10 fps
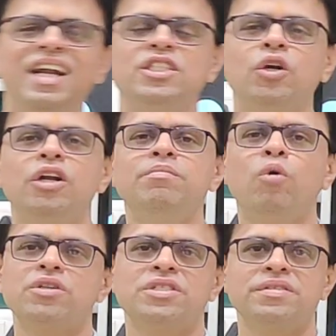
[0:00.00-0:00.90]
resonant
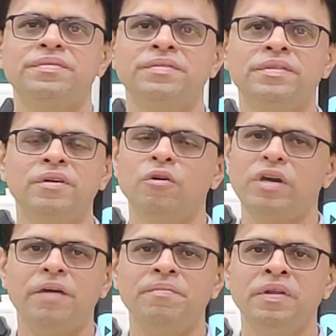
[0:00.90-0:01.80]
modes.
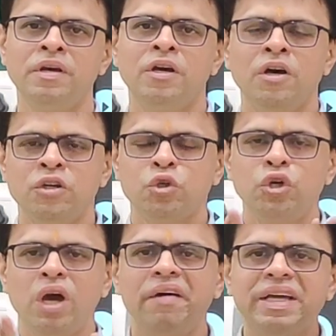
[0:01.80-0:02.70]
Okay, so
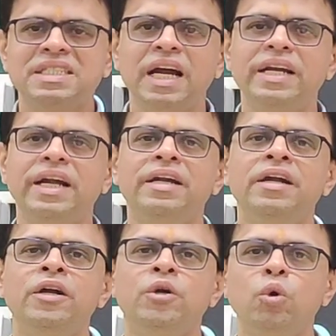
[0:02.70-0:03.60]
you have
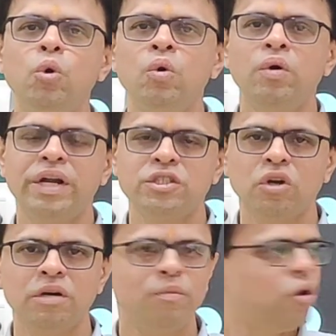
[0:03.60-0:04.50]
excited two
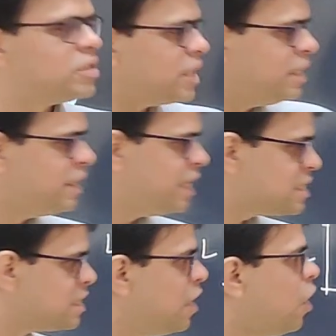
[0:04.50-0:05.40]
resonant modes in
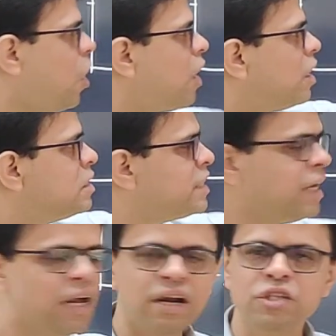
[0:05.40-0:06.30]
this or a
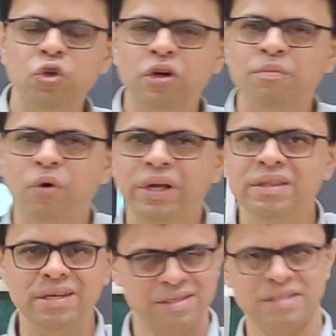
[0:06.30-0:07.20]
single resonant mode
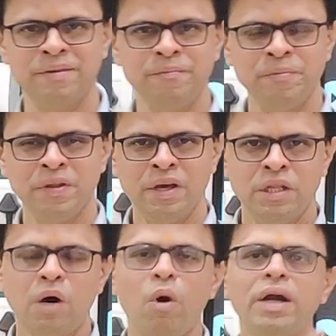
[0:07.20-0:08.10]
in this.
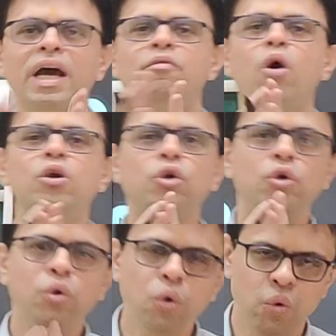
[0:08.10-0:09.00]
Now what I want
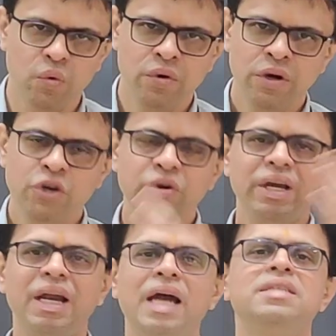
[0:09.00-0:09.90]
to do to
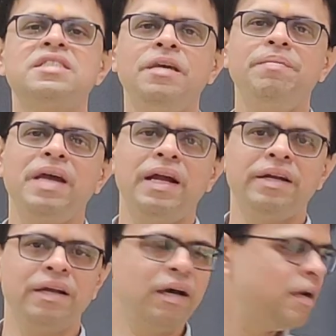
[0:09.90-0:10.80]
realize a CP
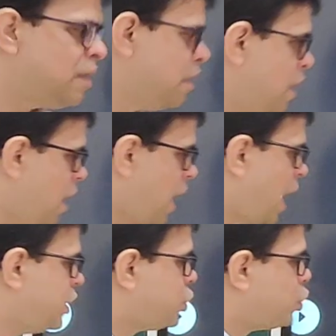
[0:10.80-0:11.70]
antenna,
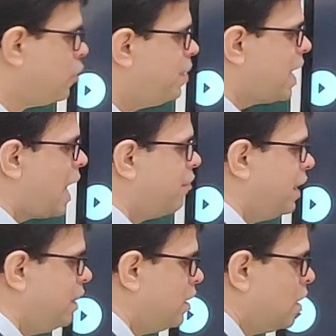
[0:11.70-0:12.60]
I should be
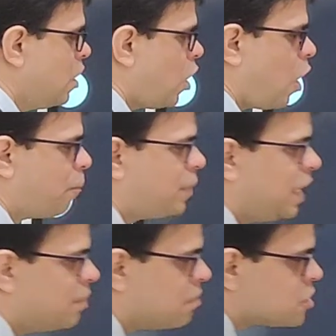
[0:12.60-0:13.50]
having
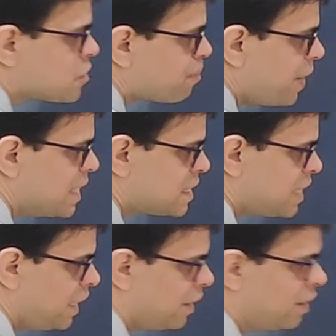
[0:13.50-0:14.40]
optimum
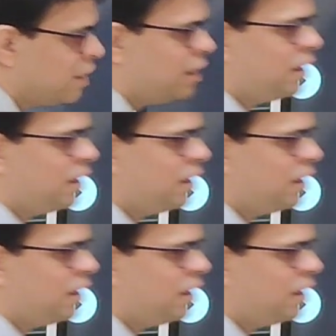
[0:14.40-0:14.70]
spacing